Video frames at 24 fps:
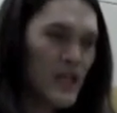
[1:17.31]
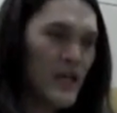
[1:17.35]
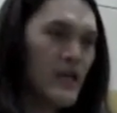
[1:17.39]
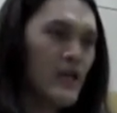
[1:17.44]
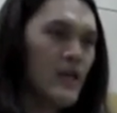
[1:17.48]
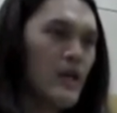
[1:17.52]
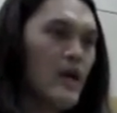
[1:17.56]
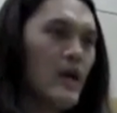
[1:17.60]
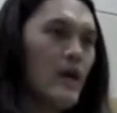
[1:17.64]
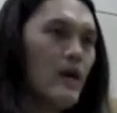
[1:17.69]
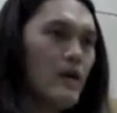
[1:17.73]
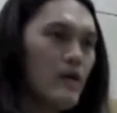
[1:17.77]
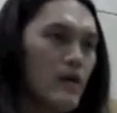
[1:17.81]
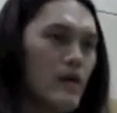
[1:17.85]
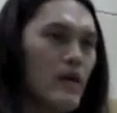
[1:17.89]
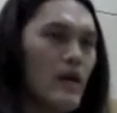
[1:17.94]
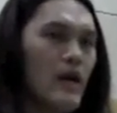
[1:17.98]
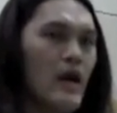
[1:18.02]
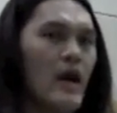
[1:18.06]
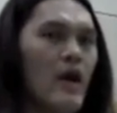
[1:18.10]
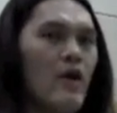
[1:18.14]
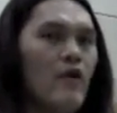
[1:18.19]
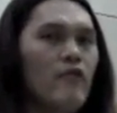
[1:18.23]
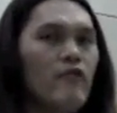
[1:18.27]
get
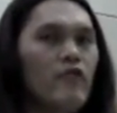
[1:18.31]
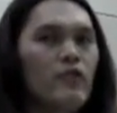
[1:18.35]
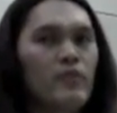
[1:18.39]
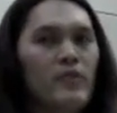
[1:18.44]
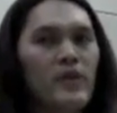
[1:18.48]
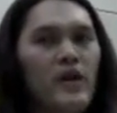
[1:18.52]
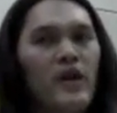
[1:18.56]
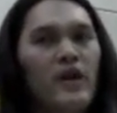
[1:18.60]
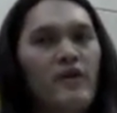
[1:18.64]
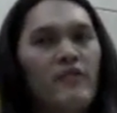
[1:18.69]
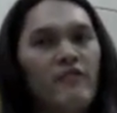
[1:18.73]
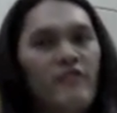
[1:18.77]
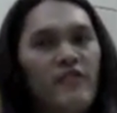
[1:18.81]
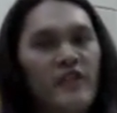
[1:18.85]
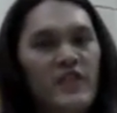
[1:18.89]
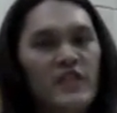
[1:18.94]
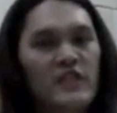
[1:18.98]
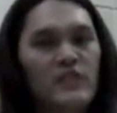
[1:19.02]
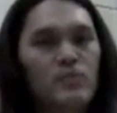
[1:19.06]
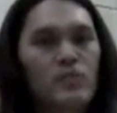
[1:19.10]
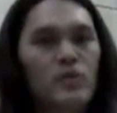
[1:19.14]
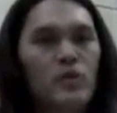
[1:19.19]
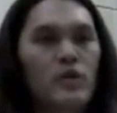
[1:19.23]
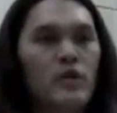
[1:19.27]
out from behind
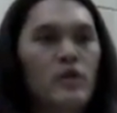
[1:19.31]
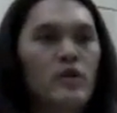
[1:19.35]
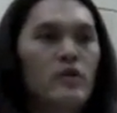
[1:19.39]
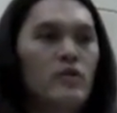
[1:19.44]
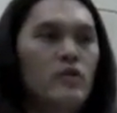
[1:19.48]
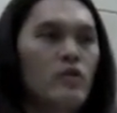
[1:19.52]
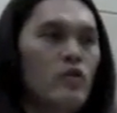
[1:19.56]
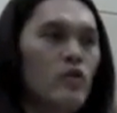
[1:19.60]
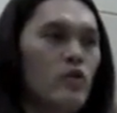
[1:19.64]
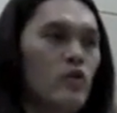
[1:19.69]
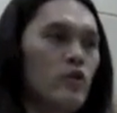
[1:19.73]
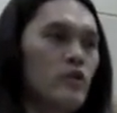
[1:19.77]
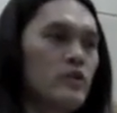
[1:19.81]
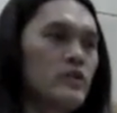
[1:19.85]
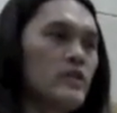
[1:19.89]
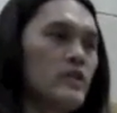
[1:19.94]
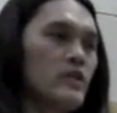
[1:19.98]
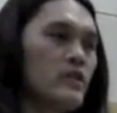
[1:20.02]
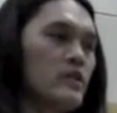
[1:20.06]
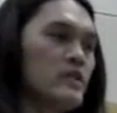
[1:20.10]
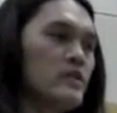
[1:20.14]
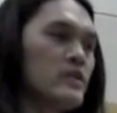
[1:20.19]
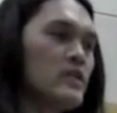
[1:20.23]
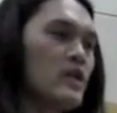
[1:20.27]
Facebook or
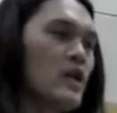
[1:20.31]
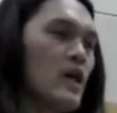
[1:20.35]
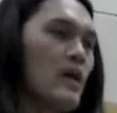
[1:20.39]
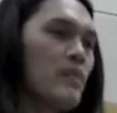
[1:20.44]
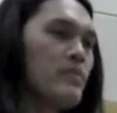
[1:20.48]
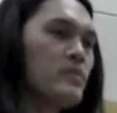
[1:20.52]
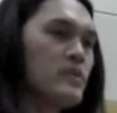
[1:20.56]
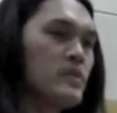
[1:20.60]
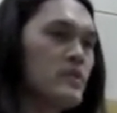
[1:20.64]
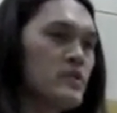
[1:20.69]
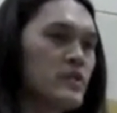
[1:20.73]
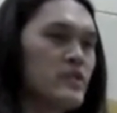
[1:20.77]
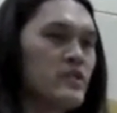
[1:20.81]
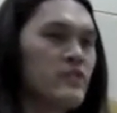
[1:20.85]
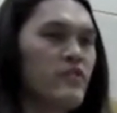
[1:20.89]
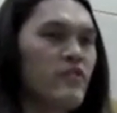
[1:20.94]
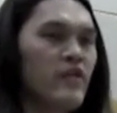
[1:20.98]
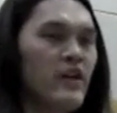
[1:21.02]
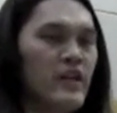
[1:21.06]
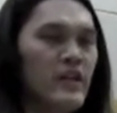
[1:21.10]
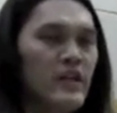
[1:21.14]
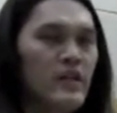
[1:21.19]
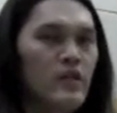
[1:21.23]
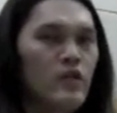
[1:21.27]
to stop just
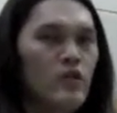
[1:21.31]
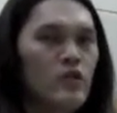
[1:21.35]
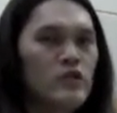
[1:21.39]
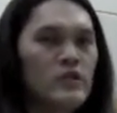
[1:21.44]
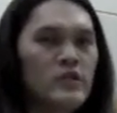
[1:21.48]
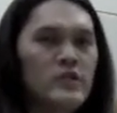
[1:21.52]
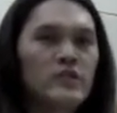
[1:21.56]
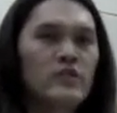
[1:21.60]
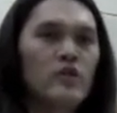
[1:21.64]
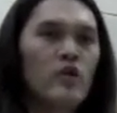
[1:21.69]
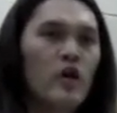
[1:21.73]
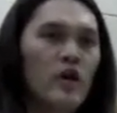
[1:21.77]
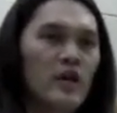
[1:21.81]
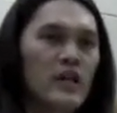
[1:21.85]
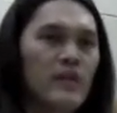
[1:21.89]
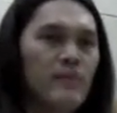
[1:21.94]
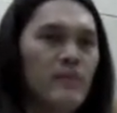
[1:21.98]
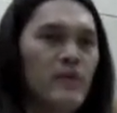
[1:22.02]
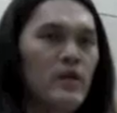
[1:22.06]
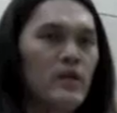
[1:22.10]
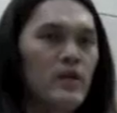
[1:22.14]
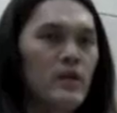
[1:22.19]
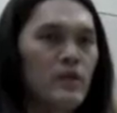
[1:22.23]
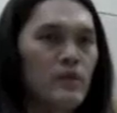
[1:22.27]
fighting or just talking
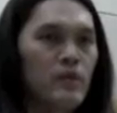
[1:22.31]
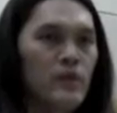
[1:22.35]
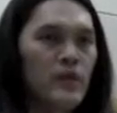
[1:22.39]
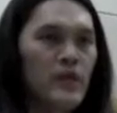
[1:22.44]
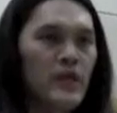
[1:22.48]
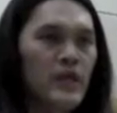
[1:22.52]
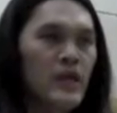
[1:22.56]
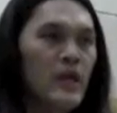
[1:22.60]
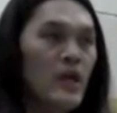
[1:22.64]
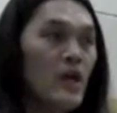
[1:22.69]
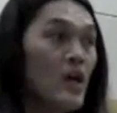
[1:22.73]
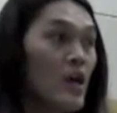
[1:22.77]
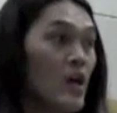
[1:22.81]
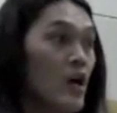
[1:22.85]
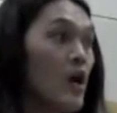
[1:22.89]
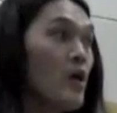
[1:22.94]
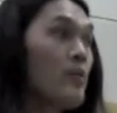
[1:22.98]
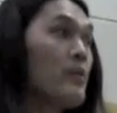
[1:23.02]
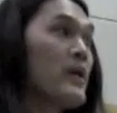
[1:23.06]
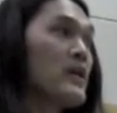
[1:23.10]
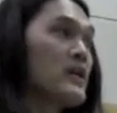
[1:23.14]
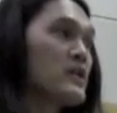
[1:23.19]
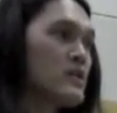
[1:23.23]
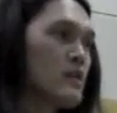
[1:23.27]
about liberty
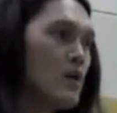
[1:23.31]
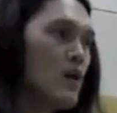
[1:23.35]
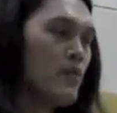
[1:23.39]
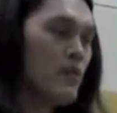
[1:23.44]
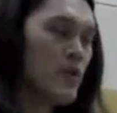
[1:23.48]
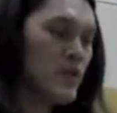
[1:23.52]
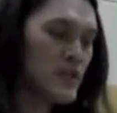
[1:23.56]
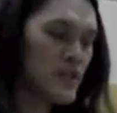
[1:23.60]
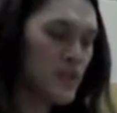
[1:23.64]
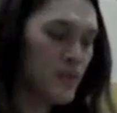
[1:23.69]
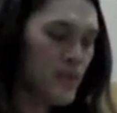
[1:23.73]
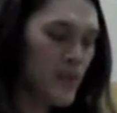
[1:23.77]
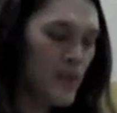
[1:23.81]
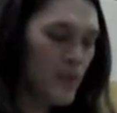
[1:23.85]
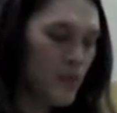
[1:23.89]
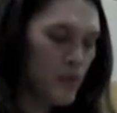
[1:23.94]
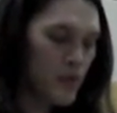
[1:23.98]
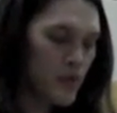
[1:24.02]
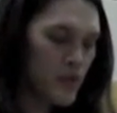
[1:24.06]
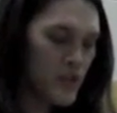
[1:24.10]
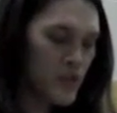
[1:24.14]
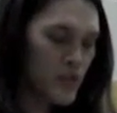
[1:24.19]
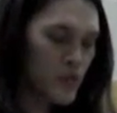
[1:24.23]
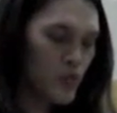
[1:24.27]
amongst the
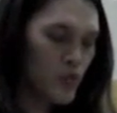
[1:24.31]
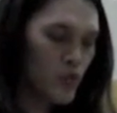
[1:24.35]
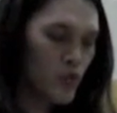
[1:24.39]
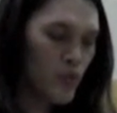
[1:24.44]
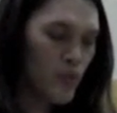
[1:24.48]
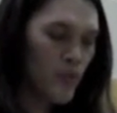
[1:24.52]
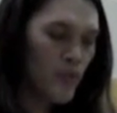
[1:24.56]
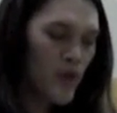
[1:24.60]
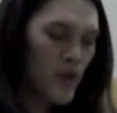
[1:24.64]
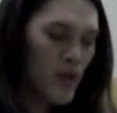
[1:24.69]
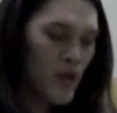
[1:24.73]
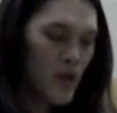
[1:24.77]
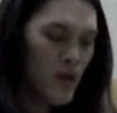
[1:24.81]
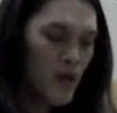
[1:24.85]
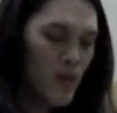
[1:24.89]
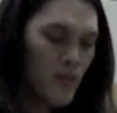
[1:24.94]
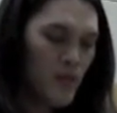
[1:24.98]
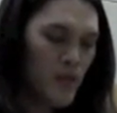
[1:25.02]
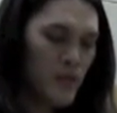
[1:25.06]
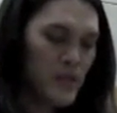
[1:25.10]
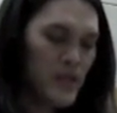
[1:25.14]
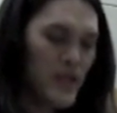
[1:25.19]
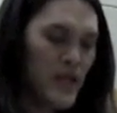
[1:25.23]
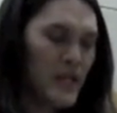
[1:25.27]
people in this room,
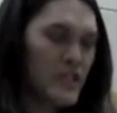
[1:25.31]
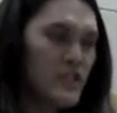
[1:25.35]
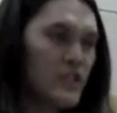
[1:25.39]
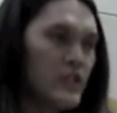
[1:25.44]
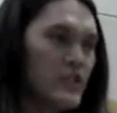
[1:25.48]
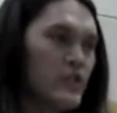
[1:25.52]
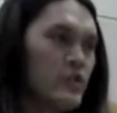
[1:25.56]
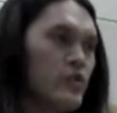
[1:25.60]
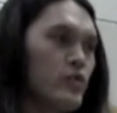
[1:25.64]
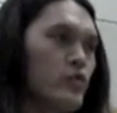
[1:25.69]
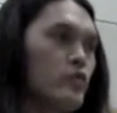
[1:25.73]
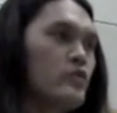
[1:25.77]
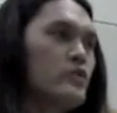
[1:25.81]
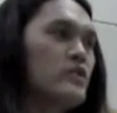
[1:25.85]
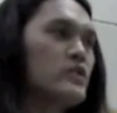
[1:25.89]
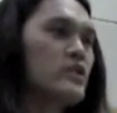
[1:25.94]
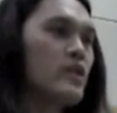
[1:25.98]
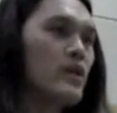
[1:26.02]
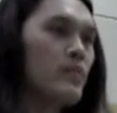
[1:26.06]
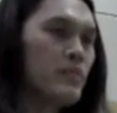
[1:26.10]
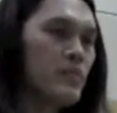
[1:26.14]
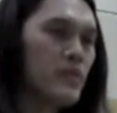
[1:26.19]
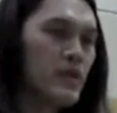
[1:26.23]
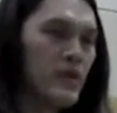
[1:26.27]
but to actually do
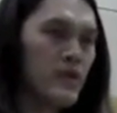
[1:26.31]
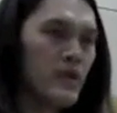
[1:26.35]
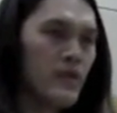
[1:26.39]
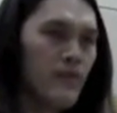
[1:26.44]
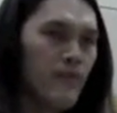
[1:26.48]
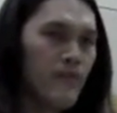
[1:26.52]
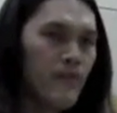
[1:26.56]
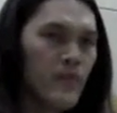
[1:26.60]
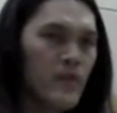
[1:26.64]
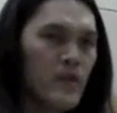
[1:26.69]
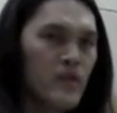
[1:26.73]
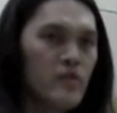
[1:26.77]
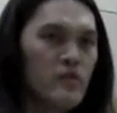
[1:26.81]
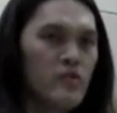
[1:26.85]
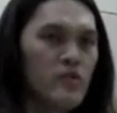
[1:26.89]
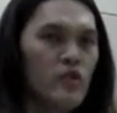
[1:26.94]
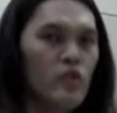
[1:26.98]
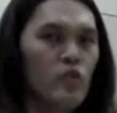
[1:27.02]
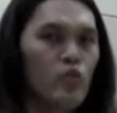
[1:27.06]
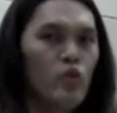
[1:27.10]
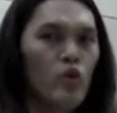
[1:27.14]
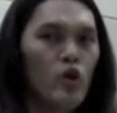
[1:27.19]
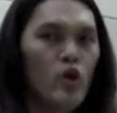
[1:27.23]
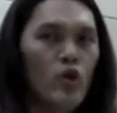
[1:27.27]
something to
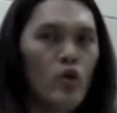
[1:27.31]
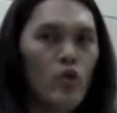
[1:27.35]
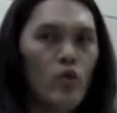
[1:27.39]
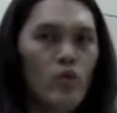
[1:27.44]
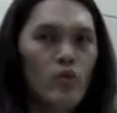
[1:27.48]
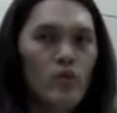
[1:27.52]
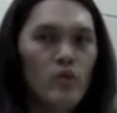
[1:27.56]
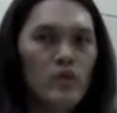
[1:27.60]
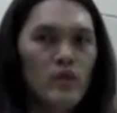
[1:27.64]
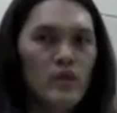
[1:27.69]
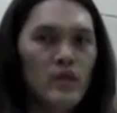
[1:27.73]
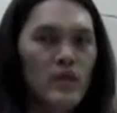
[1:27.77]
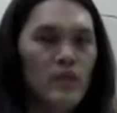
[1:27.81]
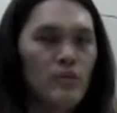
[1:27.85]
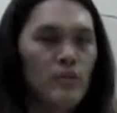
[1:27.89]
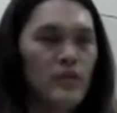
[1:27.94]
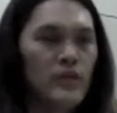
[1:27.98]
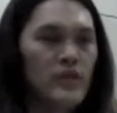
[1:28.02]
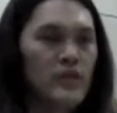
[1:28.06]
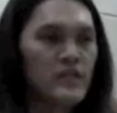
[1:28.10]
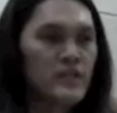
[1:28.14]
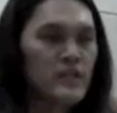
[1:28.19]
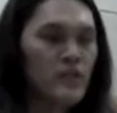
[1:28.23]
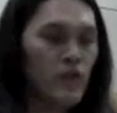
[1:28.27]
grow
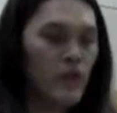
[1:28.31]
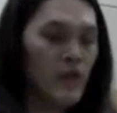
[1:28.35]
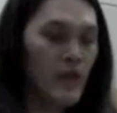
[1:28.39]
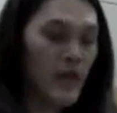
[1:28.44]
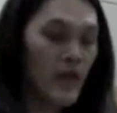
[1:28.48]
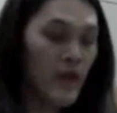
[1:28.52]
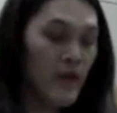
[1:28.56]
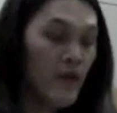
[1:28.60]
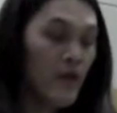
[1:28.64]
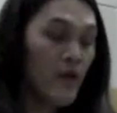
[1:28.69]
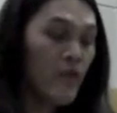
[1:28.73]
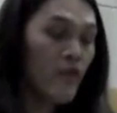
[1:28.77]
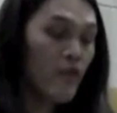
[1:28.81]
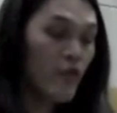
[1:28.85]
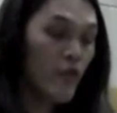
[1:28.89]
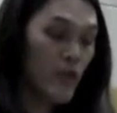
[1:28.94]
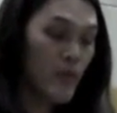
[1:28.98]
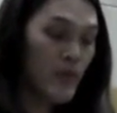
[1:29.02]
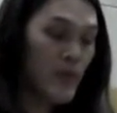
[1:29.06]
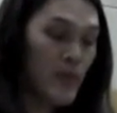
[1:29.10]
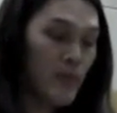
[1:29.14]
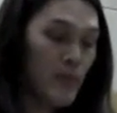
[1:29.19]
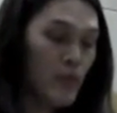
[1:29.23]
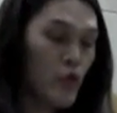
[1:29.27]
liberty so that for
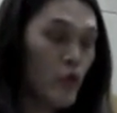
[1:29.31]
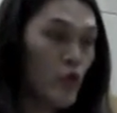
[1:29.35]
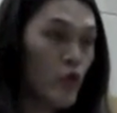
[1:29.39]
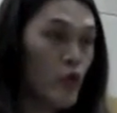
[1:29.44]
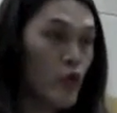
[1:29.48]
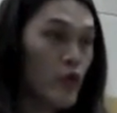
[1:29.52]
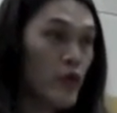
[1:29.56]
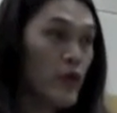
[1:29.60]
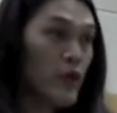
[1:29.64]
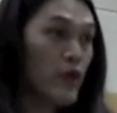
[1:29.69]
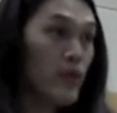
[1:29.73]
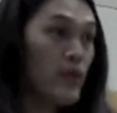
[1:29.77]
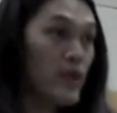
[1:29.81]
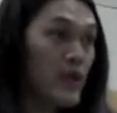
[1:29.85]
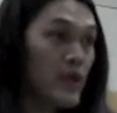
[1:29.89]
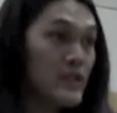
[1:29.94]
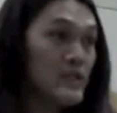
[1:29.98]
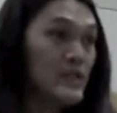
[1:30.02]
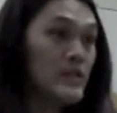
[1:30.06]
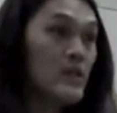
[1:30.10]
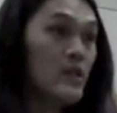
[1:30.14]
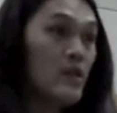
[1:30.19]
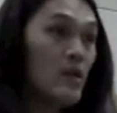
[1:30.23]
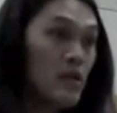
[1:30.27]
the people who are here
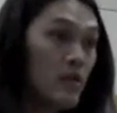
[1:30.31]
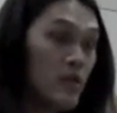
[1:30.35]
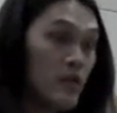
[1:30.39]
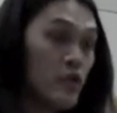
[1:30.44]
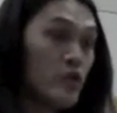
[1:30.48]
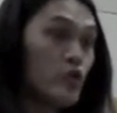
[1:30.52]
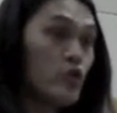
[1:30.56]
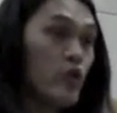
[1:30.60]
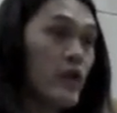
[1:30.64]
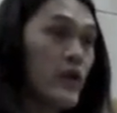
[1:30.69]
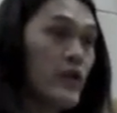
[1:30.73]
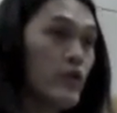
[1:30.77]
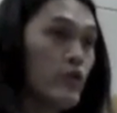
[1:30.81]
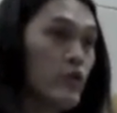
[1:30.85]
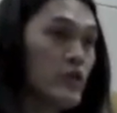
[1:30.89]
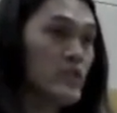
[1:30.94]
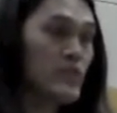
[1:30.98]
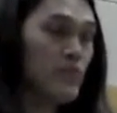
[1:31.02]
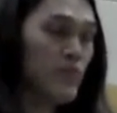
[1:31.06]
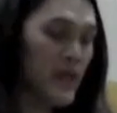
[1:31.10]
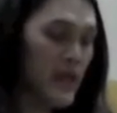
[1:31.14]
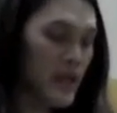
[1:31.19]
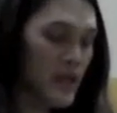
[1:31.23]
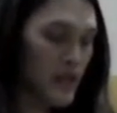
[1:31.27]
because they're trying to
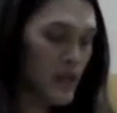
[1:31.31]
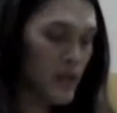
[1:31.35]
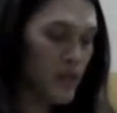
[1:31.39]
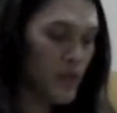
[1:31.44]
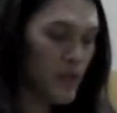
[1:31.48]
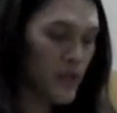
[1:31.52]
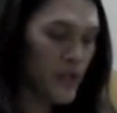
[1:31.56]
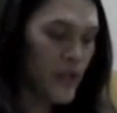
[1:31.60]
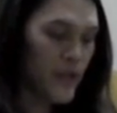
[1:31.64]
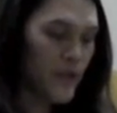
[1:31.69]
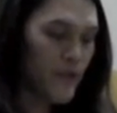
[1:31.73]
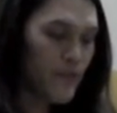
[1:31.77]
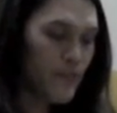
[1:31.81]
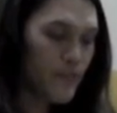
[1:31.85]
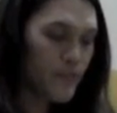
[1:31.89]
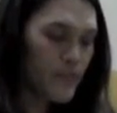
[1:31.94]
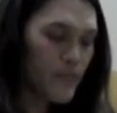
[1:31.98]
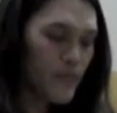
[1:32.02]
expand liberty,